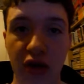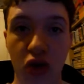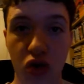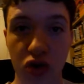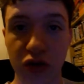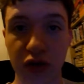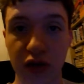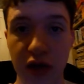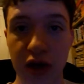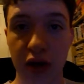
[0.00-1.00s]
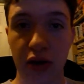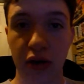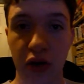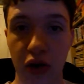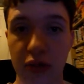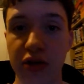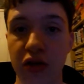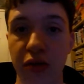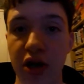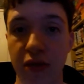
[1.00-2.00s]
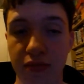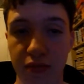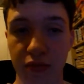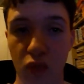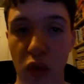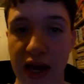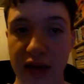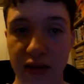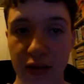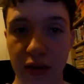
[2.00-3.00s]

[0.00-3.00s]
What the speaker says: caused humans to become wicked.